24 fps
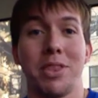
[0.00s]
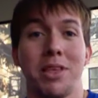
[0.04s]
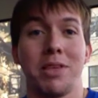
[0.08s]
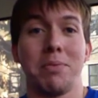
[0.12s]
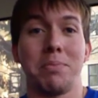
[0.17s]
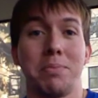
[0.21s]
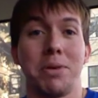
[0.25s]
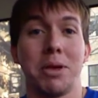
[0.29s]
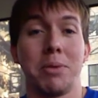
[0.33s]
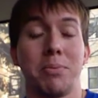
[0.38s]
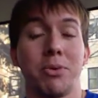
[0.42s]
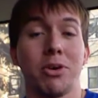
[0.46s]

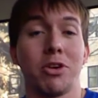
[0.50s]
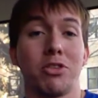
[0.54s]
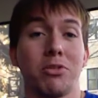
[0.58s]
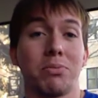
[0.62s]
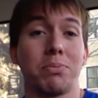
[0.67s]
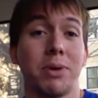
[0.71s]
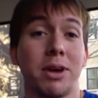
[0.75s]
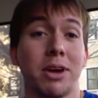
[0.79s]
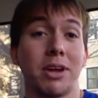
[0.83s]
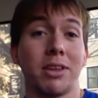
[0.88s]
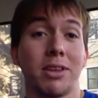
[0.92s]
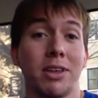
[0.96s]
people
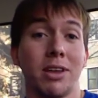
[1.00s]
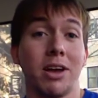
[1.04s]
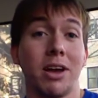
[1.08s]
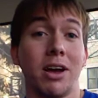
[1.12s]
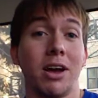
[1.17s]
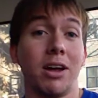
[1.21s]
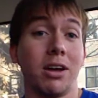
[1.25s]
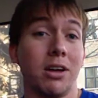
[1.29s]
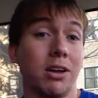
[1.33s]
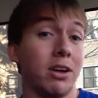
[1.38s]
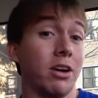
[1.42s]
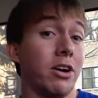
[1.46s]
expect
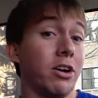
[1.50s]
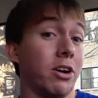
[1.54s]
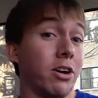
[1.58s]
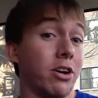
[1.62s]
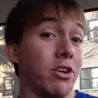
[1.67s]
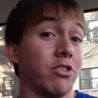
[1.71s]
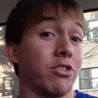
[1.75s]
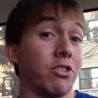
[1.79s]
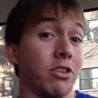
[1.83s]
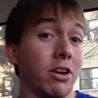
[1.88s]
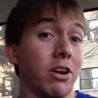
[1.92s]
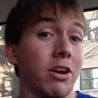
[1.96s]
a
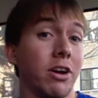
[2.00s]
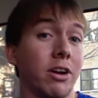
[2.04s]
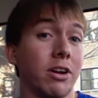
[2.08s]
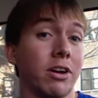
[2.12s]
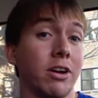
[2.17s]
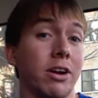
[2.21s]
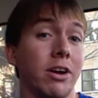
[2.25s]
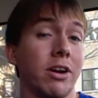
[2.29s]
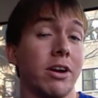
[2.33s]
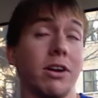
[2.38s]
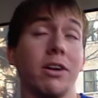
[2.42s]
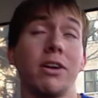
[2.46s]
large
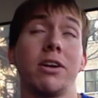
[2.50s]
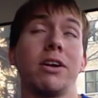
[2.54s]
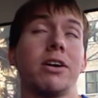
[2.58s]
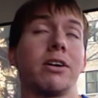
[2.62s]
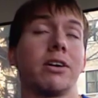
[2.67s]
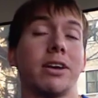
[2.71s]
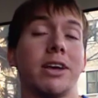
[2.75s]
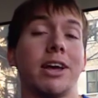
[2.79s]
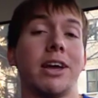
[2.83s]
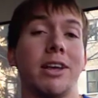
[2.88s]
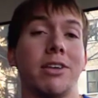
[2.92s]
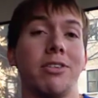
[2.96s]
lung
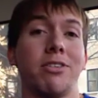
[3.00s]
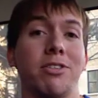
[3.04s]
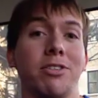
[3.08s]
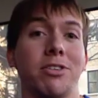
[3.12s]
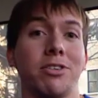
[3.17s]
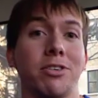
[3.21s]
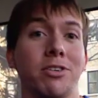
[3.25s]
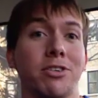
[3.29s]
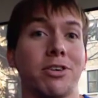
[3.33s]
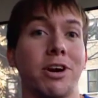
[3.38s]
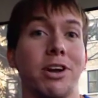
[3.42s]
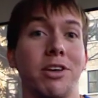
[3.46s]
cancer
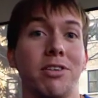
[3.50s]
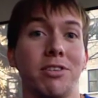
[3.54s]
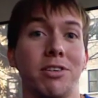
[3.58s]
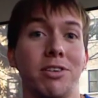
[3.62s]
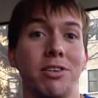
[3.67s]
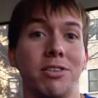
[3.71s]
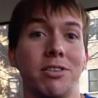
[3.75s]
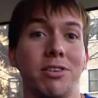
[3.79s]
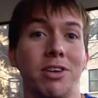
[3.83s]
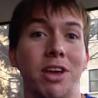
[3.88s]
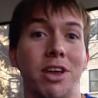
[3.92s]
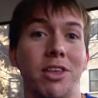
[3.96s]

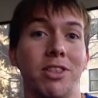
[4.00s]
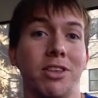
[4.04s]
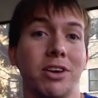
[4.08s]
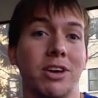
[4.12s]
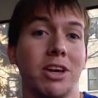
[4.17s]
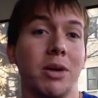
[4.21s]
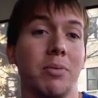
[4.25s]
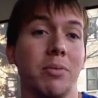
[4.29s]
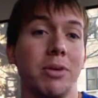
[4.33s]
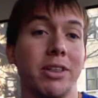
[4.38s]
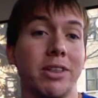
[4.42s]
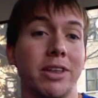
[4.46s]
crisis in the
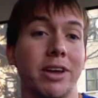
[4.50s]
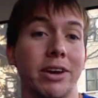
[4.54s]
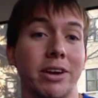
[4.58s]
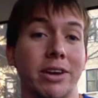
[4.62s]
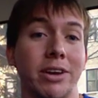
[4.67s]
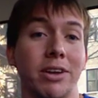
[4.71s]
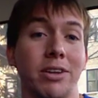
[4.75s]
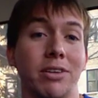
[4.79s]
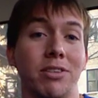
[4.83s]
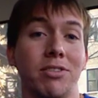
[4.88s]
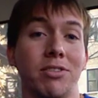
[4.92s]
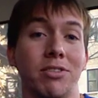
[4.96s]
coming
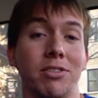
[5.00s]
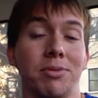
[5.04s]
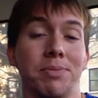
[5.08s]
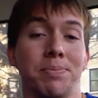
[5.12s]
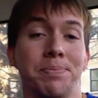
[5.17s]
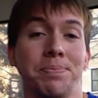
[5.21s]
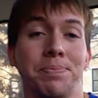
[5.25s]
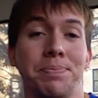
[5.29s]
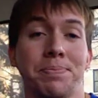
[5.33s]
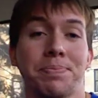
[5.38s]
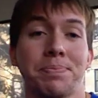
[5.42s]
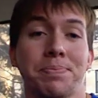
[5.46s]
decades.
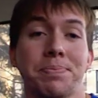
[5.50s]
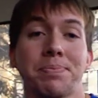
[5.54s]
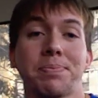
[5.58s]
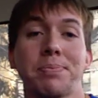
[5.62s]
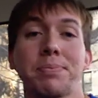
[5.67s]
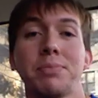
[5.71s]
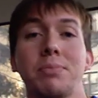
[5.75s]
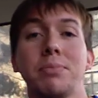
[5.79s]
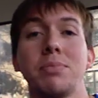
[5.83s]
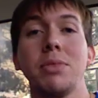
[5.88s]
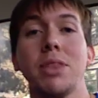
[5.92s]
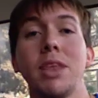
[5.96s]

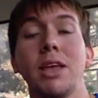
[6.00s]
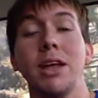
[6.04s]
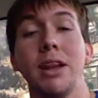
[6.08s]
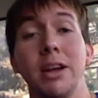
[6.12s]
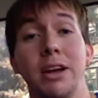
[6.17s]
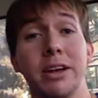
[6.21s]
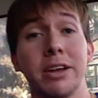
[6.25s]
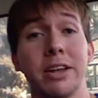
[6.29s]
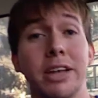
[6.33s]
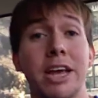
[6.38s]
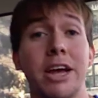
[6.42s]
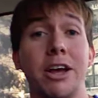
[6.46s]

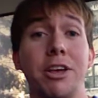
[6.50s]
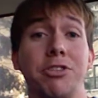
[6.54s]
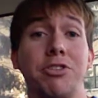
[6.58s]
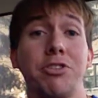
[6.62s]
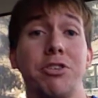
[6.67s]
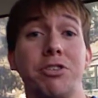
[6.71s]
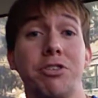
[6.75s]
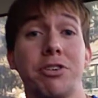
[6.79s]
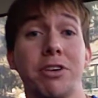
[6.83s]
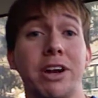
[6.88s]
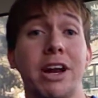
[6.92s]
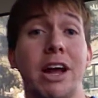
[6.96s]
Lung
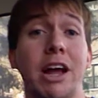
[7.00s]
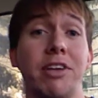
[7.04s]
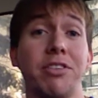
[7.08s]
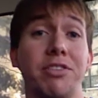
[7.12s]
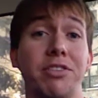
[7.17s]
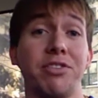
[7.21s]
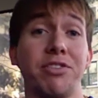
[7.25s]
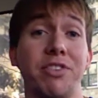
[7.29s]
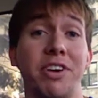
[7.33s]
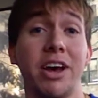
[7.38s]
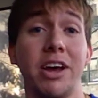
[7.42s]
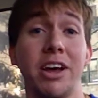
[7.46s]
cancers are
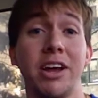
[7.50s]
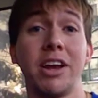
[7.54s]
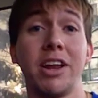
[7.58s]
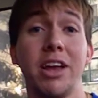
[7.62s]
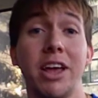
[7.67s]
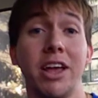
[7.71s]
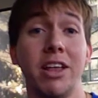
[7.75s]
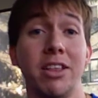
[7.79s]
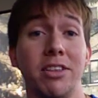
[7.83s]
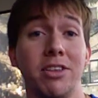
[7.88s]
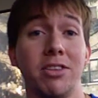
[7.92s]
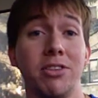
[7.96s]
classified
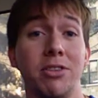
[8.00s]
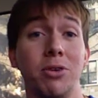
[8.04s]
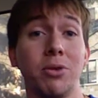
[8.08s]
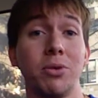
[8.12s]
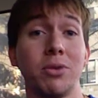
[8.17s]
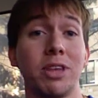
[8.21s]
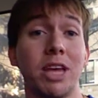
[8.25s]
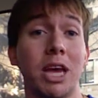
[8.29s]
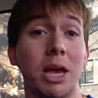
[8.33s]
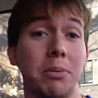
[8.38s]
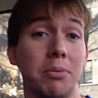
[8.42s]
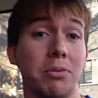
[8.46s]
into two
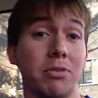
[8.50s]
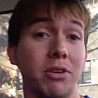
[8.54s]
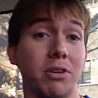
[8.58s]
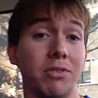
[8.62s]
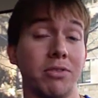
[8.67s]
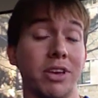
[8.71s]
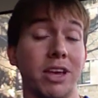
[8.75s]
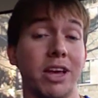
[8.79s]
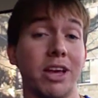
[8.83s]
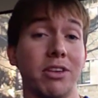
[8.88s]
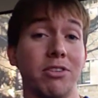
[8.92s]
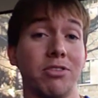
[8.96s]
types of
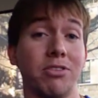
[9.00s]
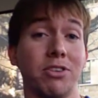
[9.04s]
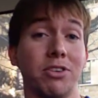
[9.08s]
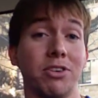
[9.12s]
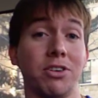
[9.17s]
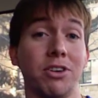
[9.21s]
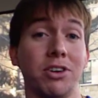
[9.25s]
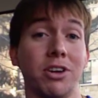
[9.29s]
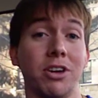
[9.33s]
cancer: